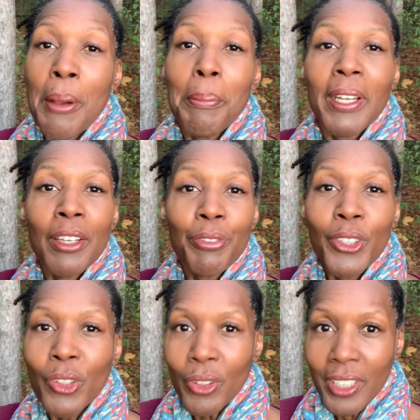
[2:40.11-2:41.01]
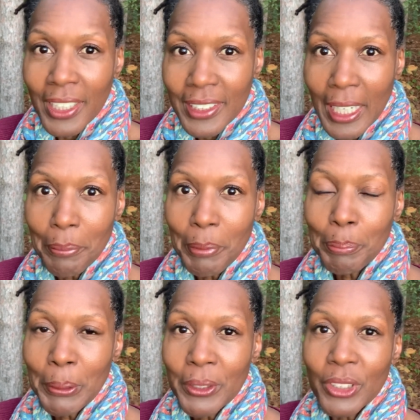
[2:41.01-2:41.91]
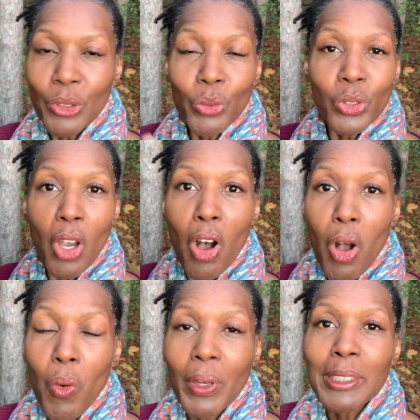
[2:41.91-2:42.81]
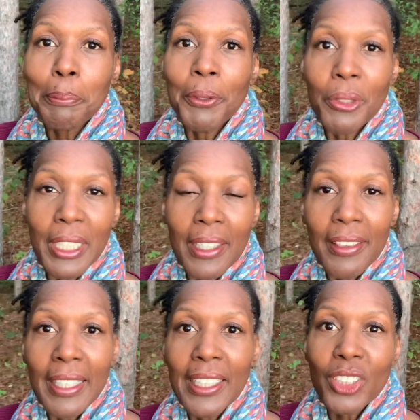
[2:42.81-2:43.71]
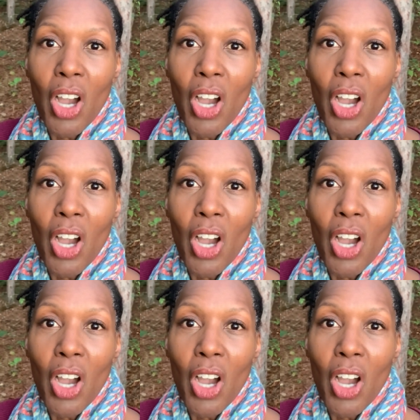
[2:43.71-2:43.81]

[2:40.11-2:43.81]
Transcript: But if you're the type of person who's always putting things